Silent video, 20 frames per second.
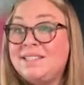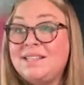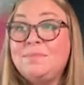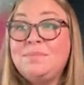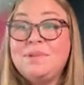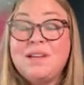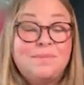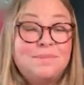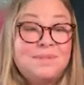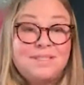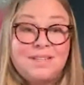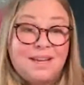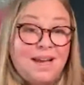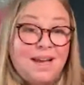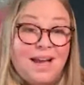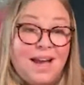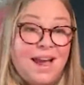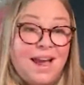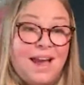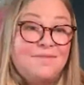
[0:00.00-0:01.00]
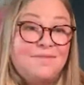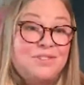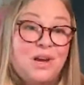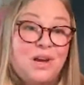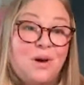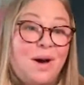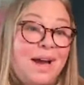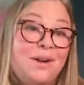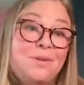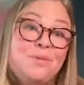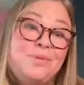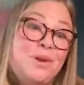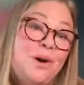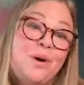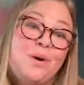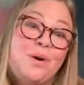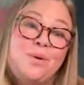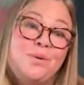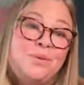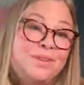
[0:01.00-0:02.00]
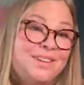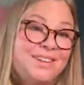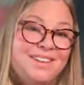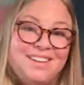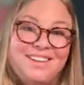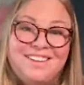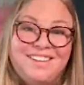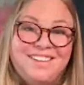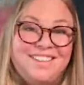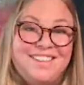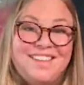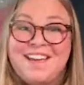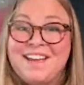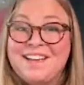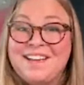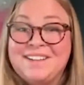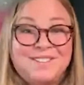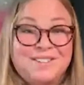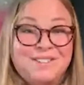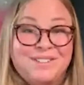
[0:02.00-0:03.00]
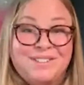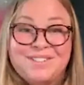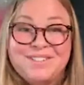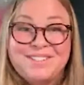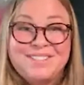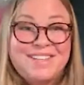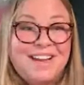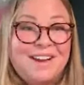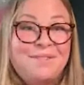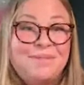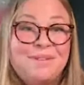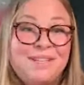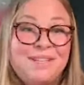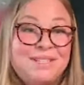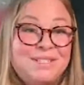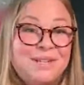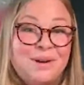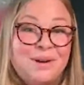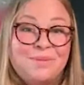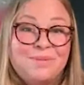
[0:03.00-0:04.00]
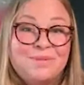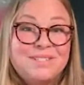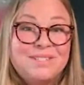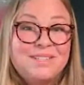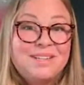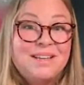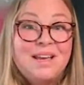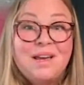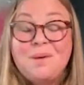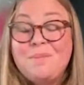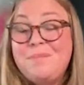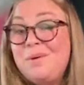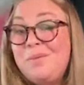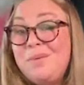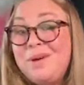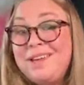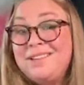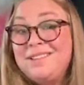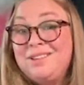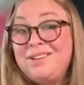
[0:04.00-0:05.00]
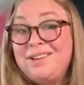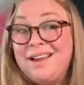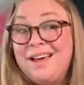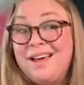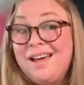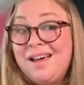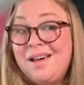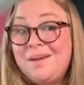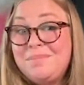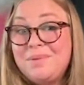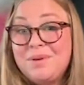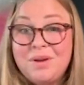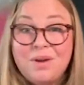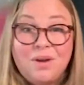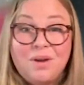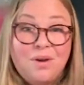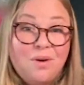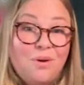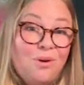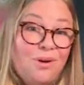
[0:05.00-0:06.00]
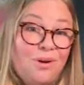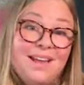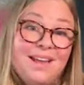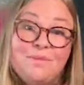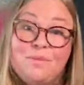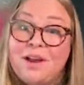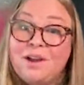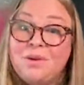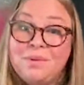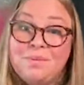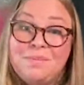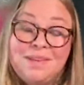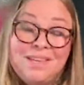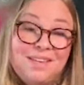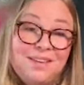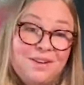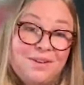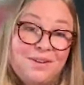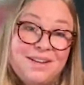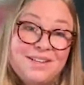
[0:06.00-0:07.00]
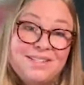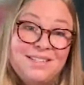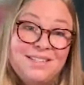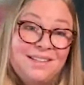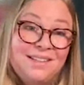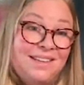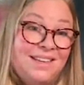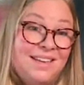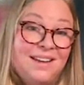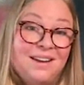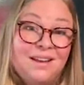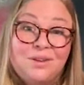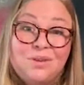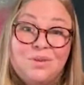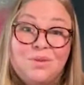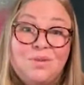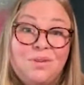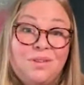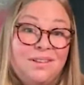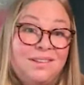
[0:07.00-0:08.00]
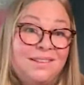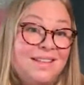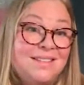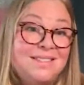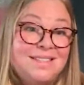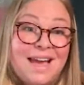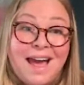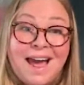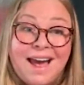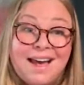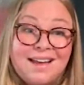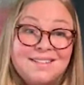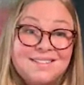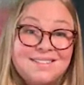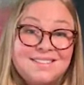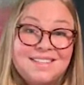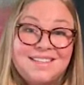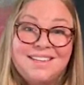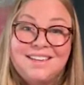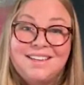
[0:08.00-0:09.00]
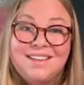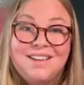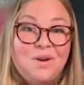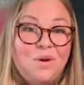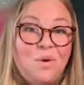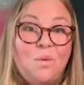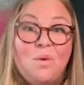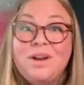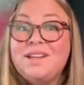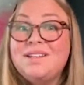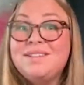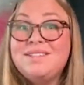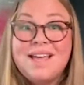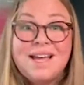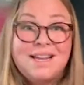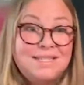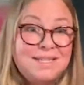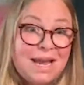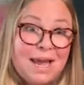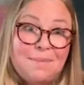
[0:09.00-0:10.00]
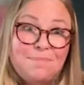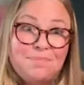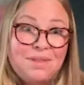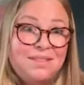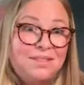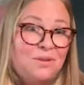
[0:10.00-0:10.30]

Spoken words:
Sometimes I have to go, I don't know the answers. I really don't, but we can look it up. Or, hey, why don't we be curious and get on Google and let's ask, what is that tape